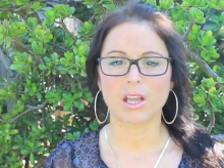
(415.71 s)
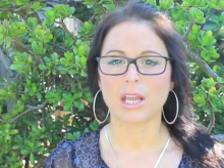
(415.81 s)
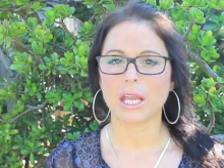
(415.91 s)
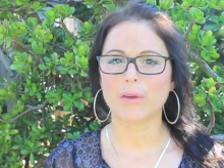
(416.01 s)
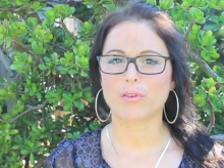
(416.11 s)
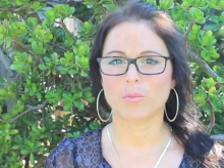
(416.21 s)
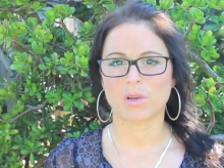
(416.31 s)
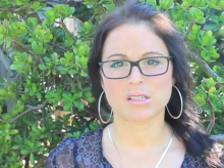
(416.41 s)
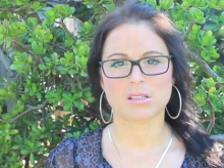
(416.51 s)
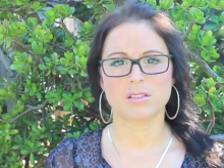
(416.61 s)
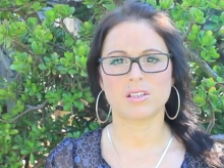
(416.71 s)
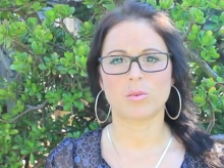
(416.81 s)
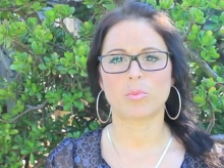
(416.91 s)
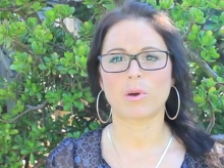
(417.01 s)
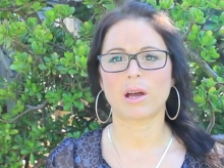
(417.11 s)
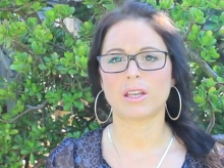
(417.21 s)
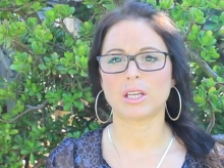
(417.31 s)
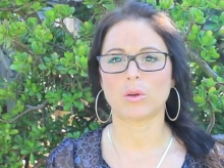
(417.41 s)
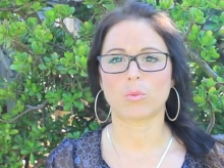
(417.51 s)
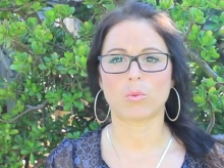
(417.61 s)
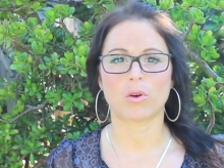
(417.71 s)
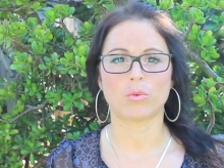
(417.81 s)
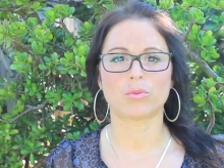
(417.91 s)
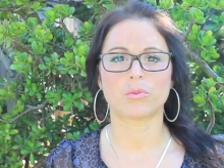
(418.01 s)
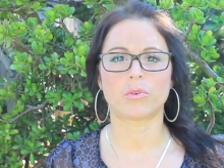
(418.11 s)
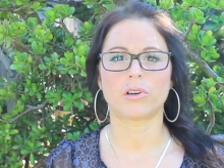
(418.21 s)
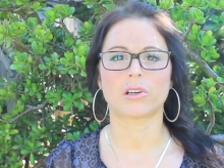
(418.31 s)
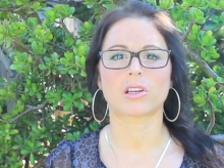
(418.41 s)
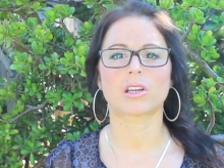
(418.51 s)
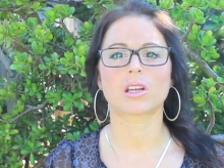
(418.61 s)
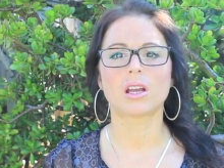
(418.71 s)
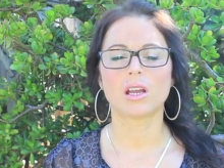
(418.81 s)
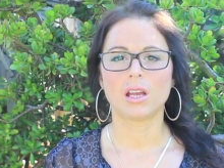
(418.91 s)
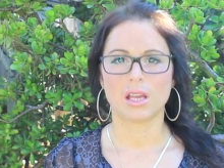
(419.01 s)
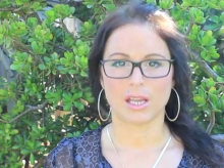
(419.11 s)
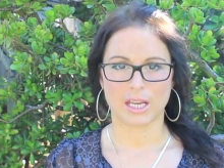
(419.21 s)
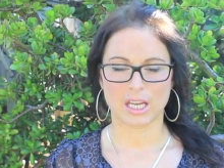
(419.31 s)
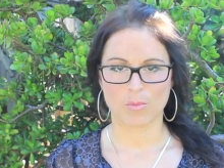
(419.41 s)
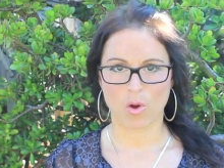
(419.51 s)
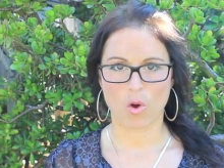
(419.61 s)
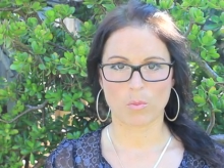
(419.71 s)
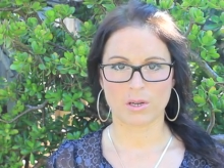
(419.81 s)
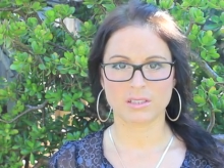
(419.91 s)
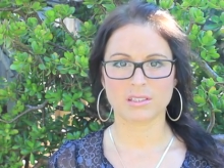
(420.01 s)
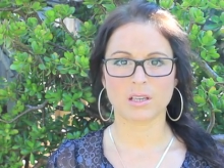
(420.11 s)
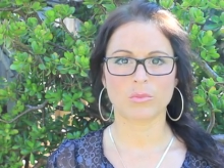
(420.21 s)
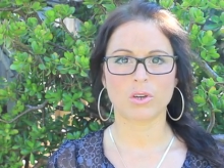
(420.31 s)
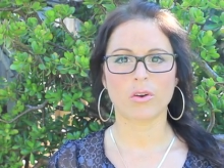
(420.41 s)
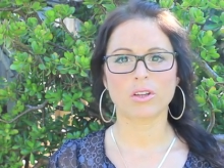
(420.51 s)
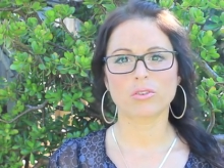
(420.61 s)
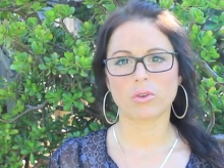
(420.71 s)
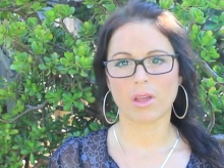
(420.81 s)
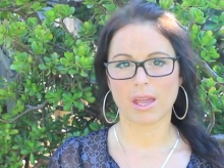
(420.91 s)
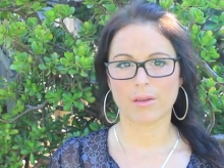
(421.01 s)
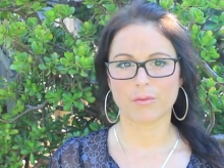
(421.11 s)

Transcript: every muscle in your body won't work. In a moment, I'm going to have